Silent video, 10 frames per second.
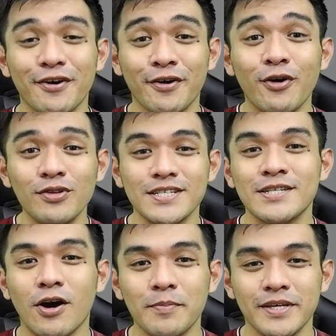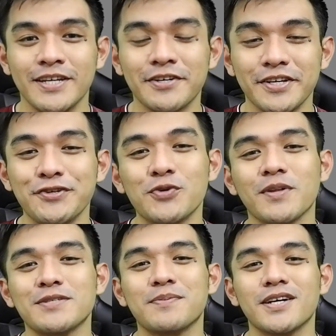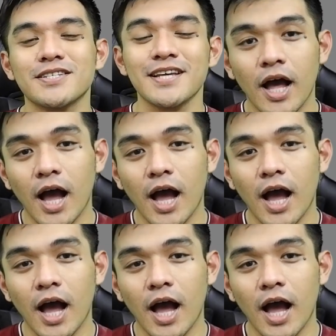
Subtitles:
or only saw me here in YouPlusPlus,